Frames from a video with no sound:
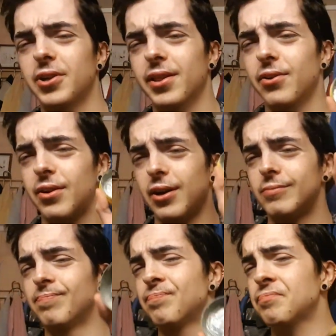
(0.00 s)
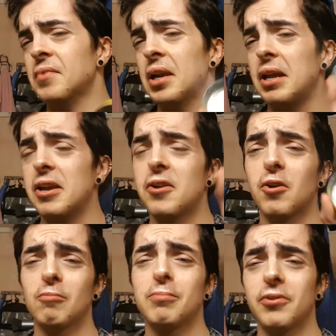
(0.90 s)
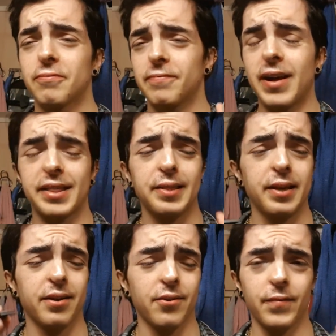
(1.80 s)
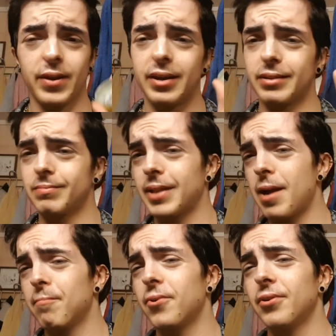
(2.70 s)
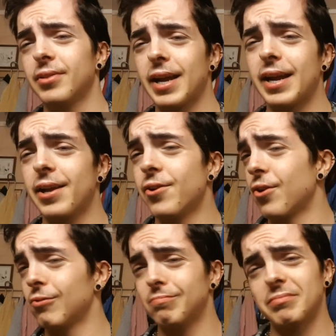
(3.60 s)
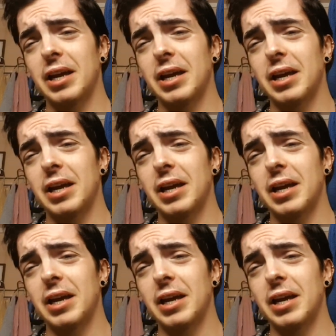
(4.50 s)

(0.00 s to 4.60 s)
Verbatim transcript: I'm just gonna, you know, put Vaseline on the taper thingy, you know.